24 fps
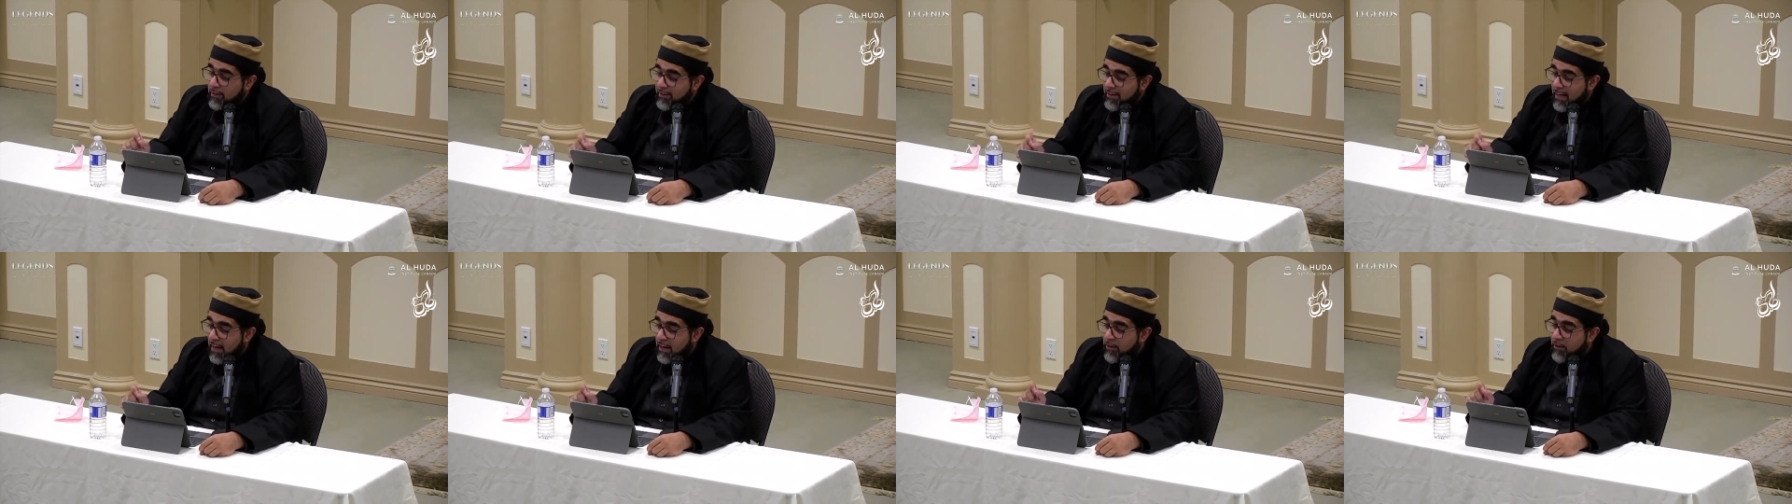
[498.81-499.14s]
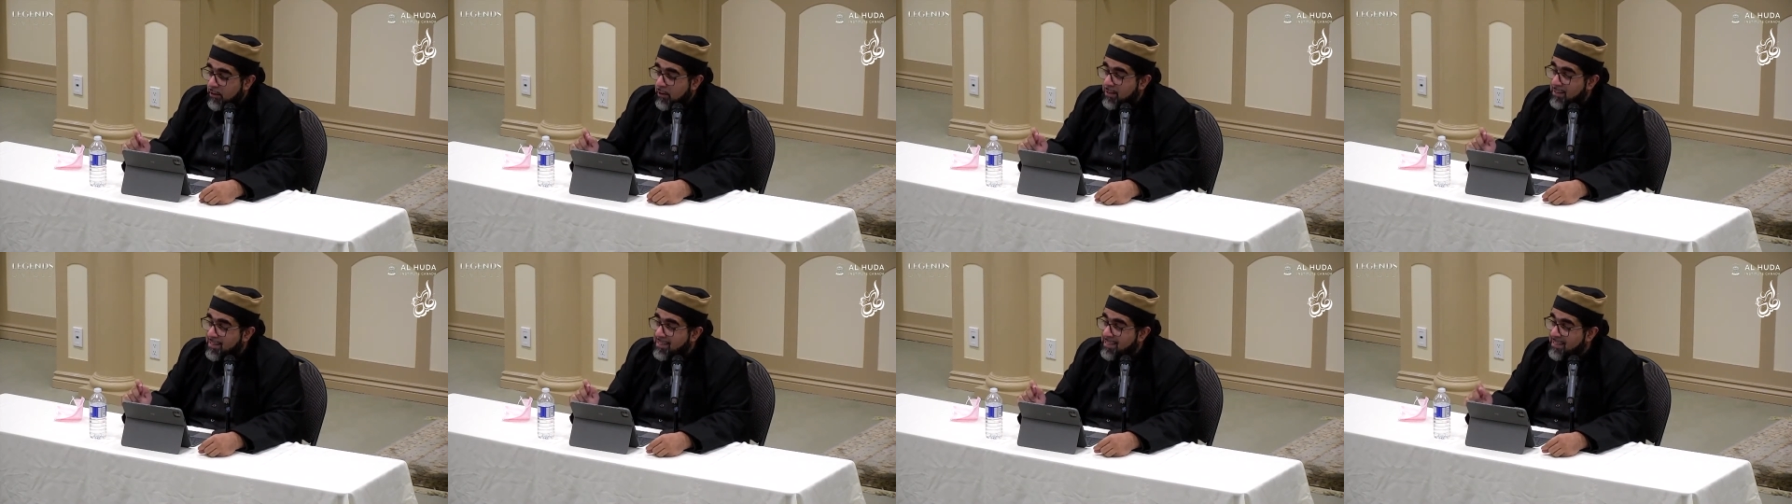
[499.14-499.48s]

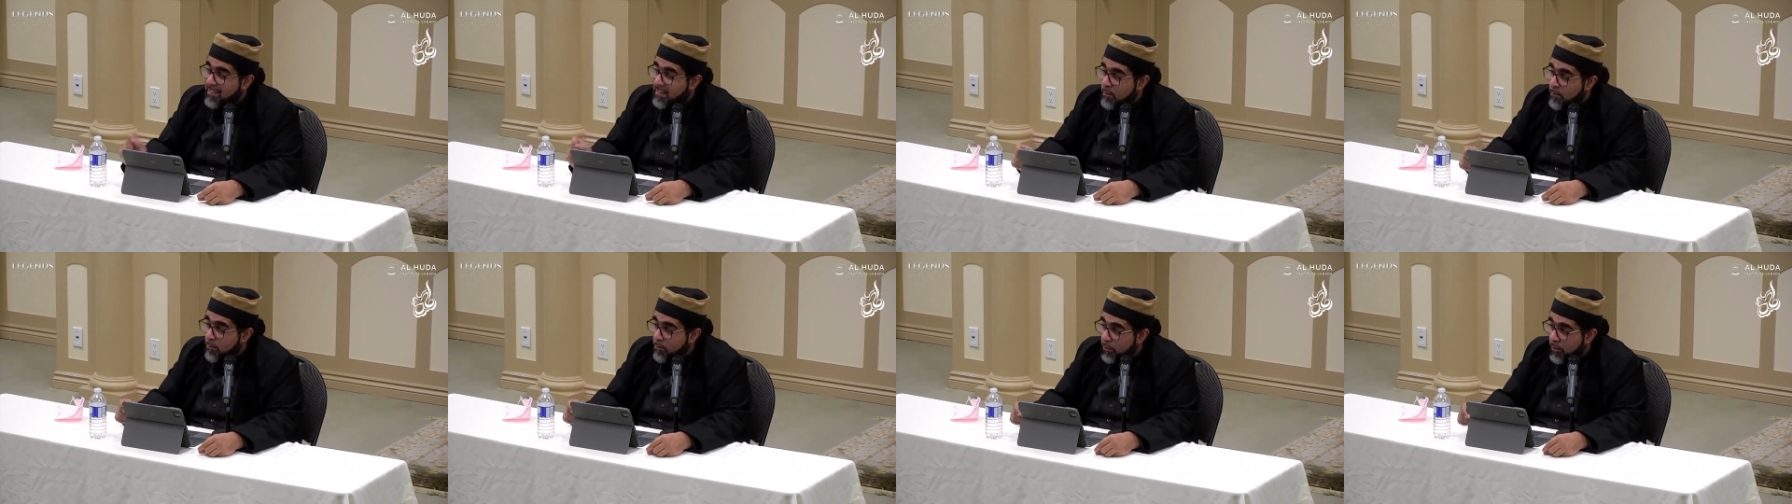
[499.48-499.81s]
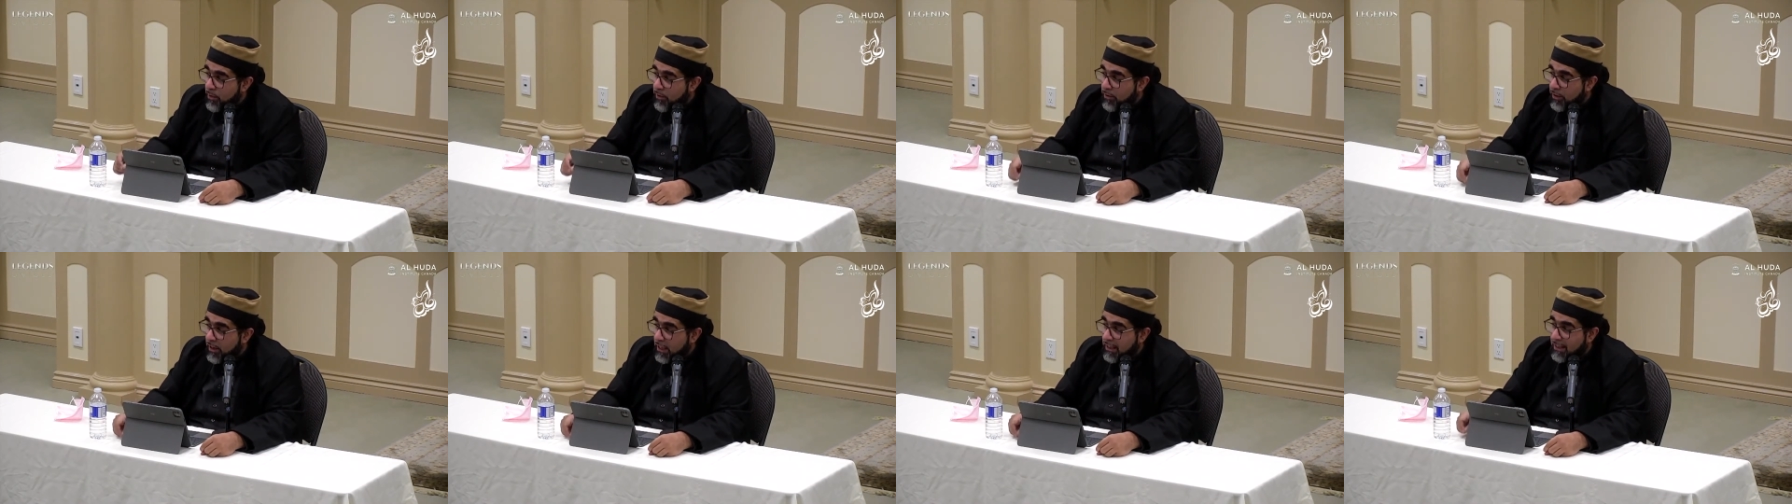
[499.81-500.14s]
tender
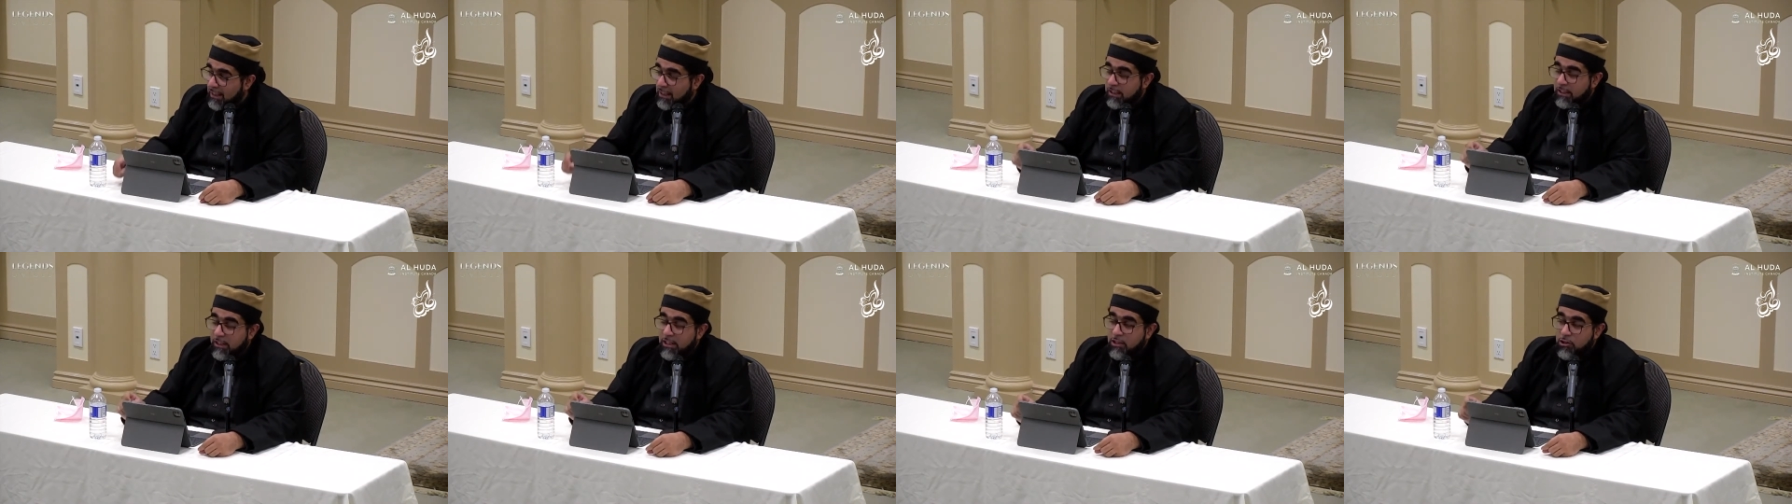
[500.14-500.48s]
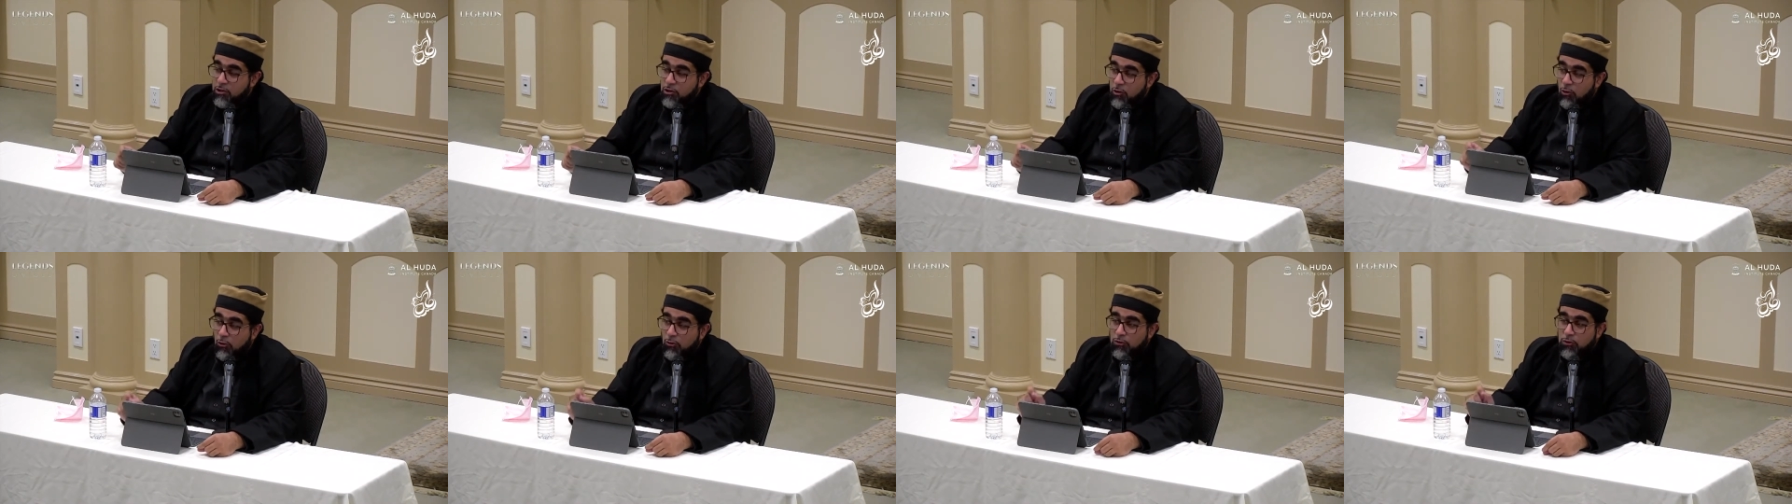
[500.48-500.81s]
sympathy that he
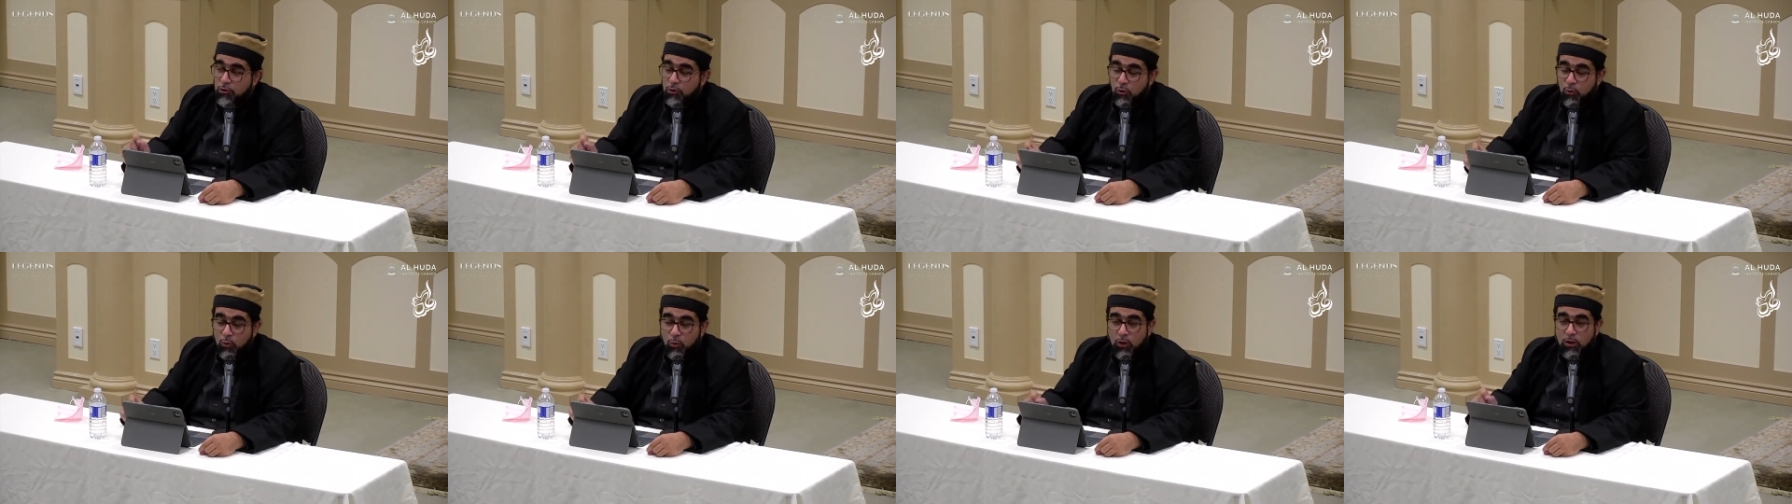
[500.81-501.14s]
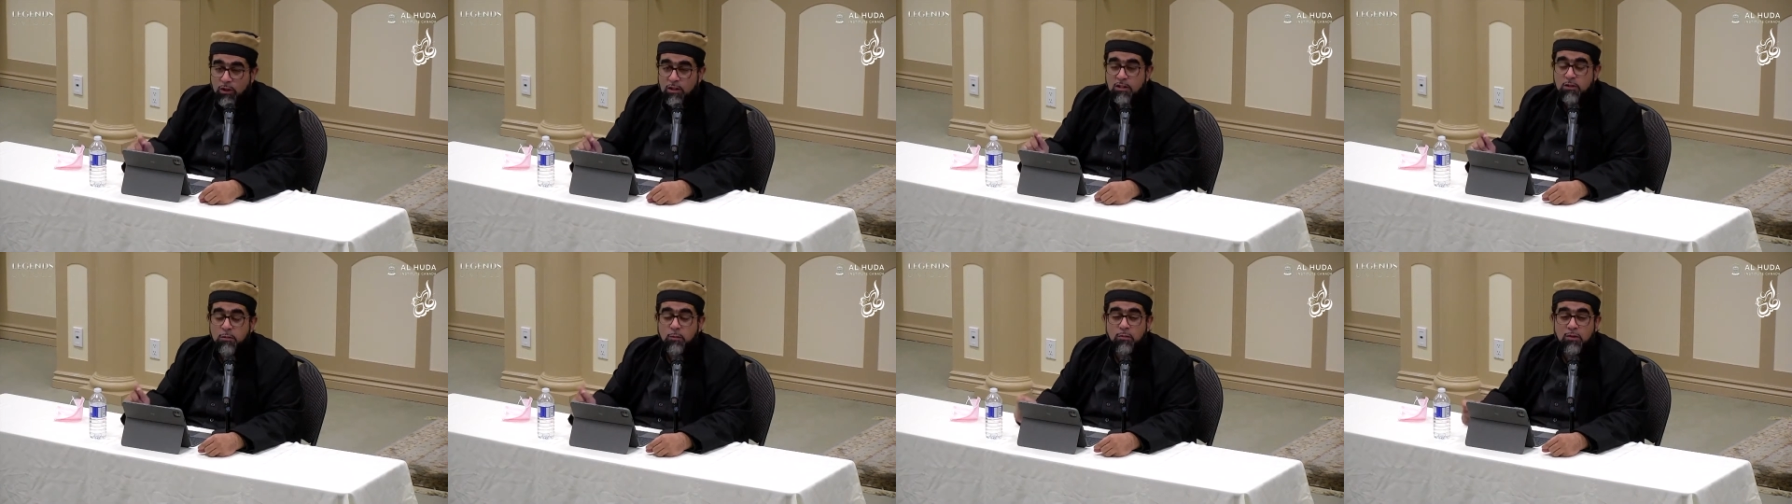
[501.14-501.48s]
showed
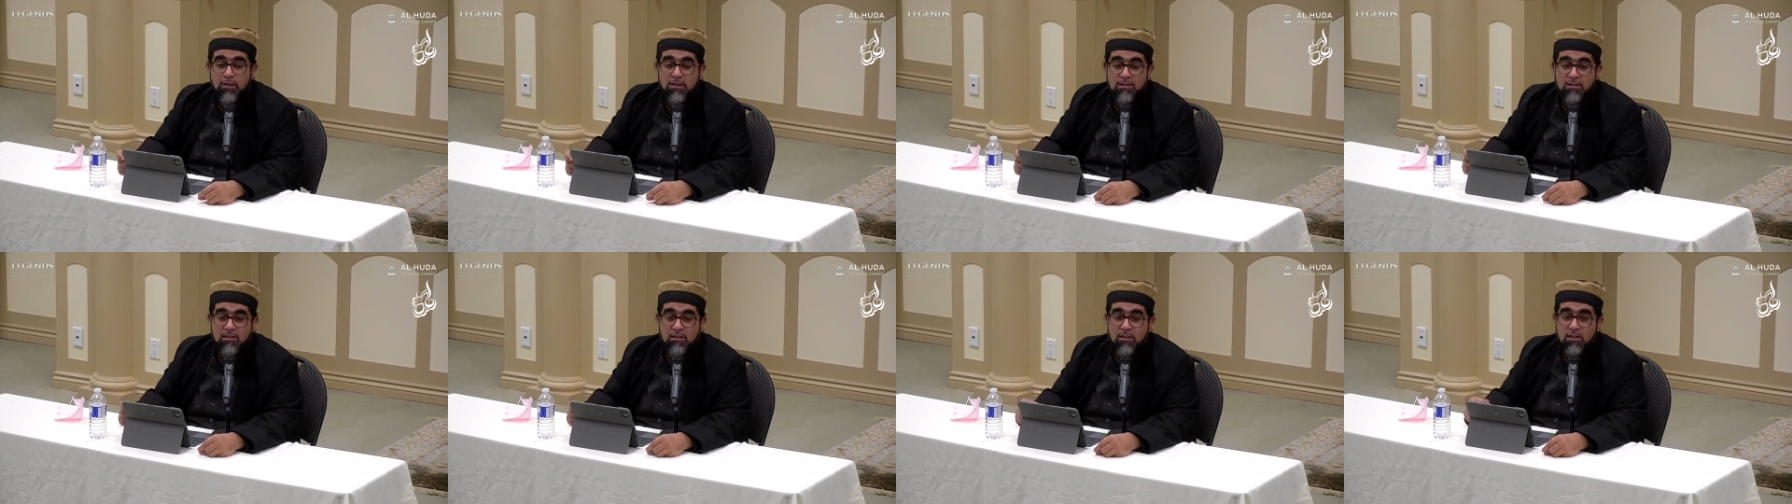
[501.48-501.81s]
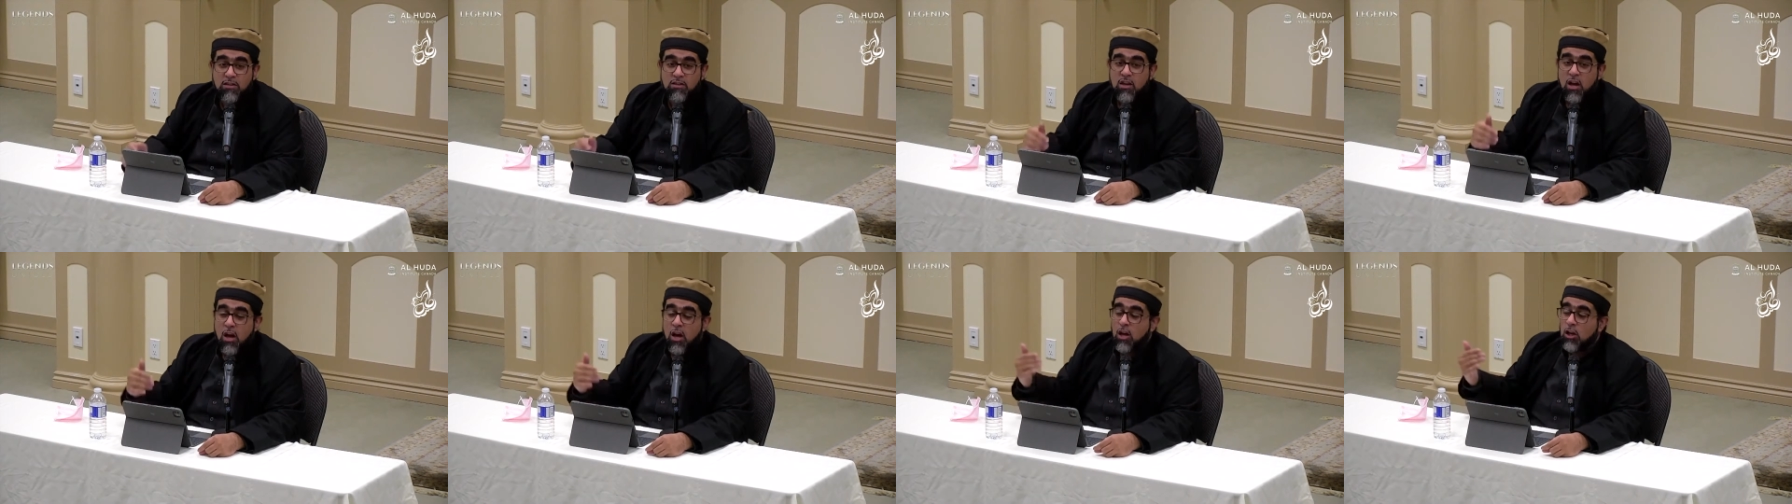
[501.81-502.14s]
towards prisoners